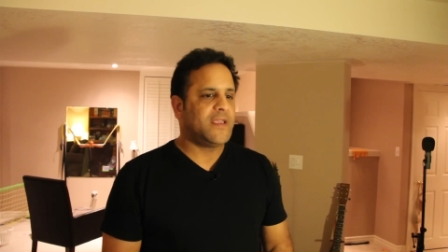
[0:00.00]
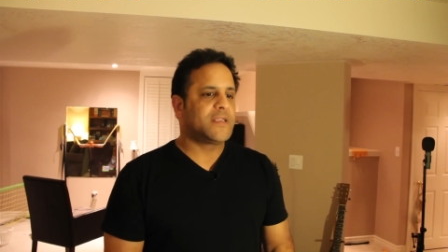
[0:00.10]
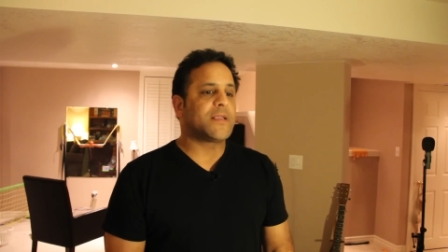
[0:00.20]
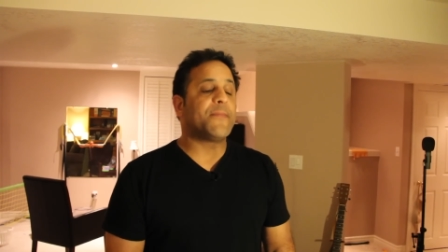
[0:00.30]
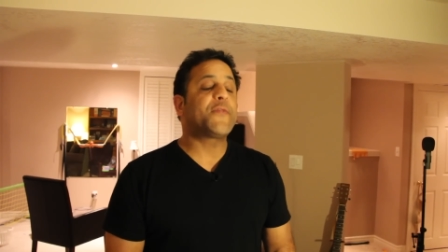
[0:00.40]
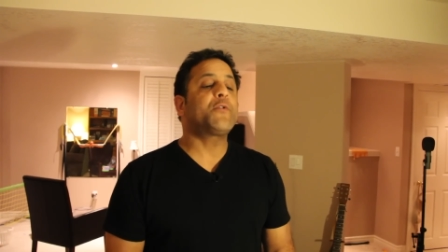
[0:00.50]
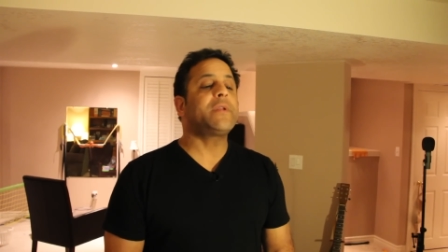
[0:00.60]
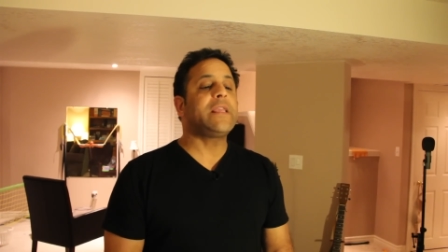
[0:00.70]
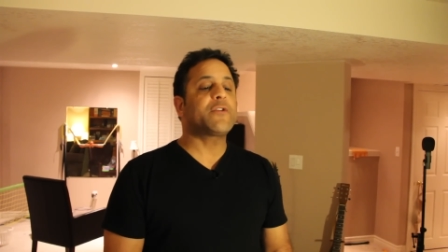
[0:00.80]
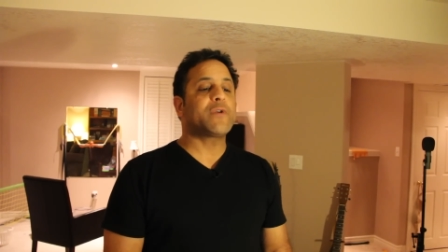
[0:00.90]
Some
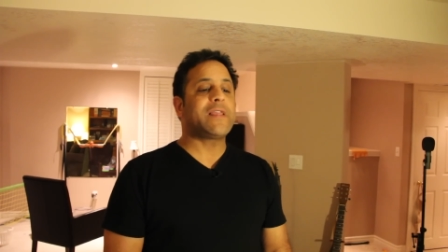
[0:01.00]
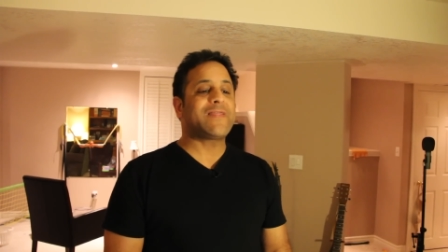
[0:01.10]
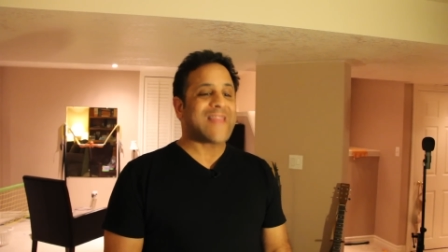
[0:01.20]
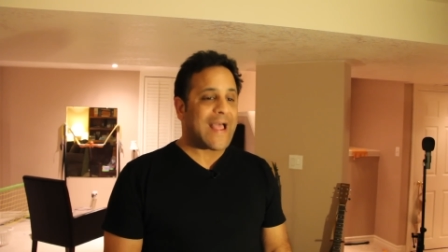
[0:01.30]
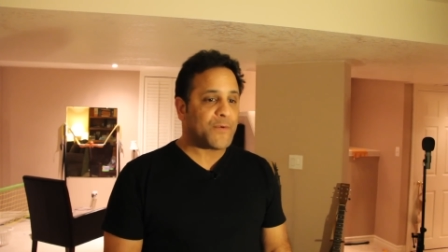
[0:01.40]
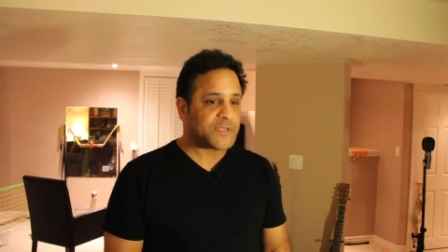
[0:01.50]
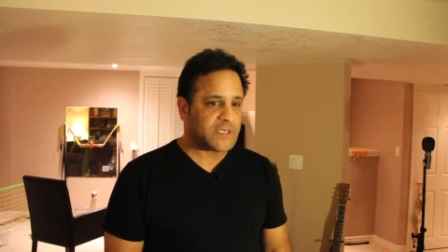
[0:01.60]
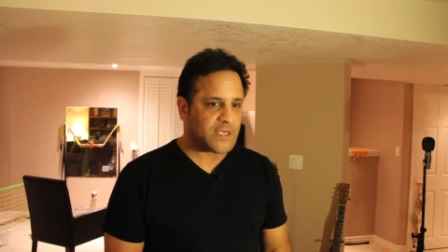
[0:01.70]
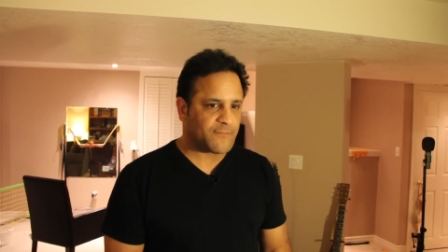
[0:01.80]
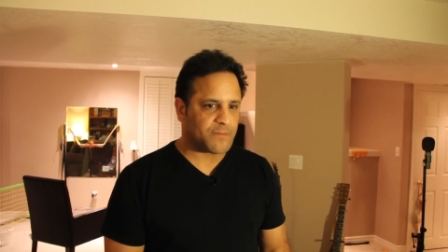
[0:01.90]

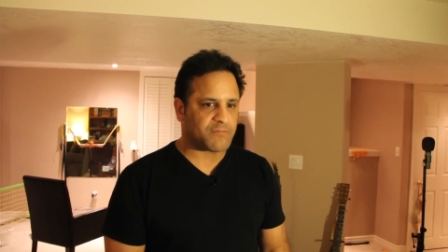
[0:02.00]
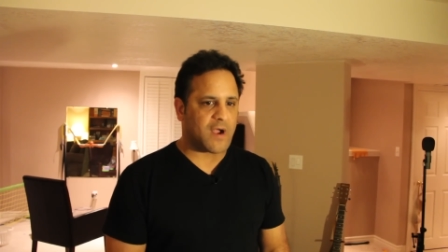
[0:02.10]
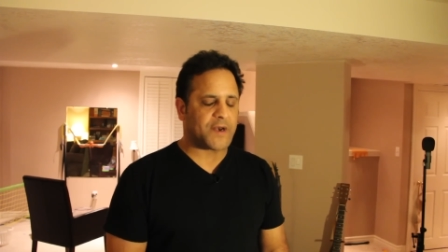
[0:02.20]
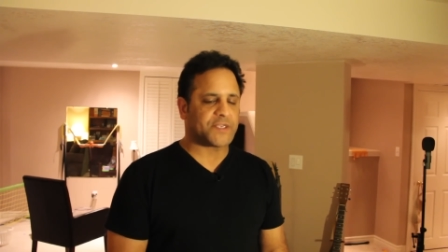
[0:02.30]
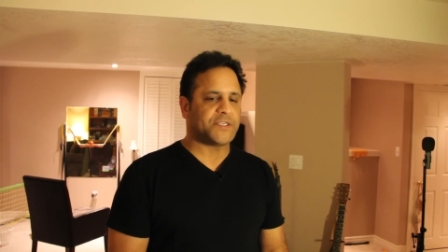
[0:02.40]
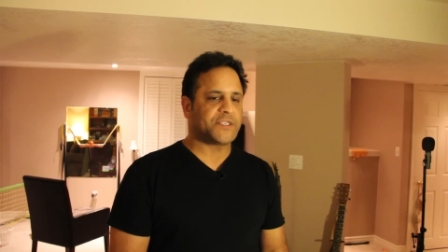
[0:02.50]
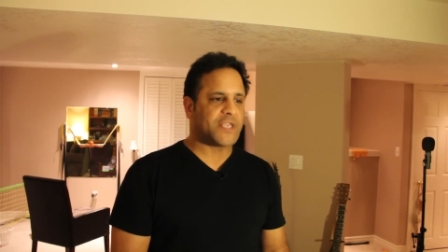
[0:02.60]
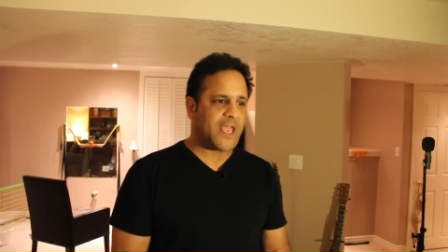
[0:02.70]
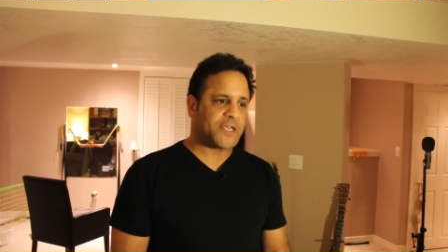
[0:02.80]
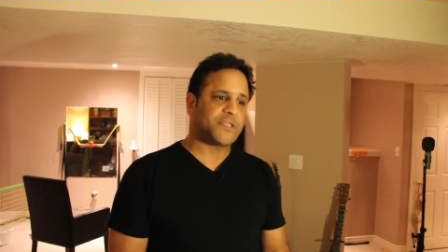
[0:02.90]
33,000 different Protestant
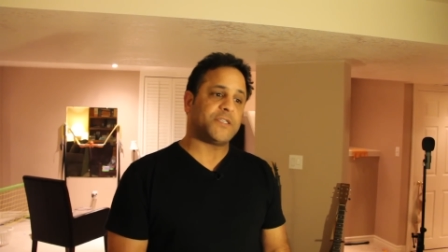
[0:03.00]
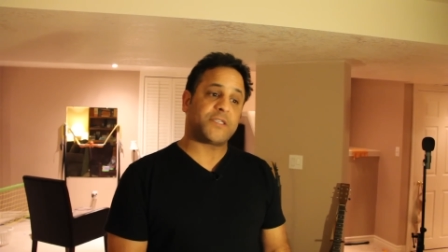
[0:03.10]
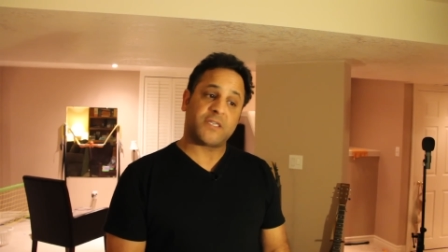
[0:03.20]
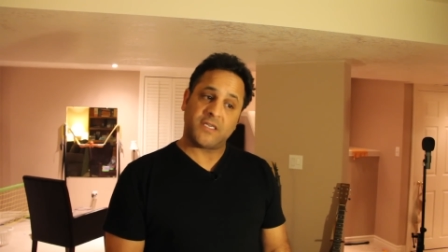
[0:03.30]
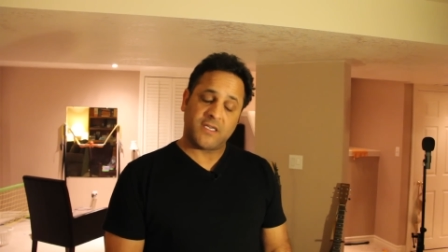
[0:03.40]
sects is,